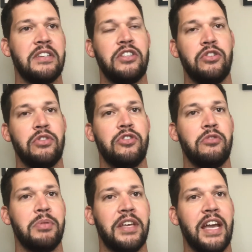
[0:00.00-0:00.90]
that you are
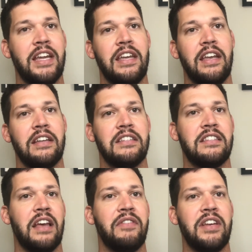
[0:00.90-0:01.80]
duplicating
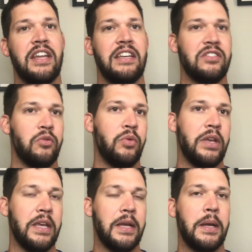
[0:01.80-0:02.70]
7 days a
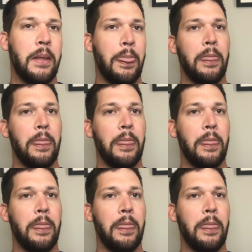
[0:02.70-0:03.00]
week.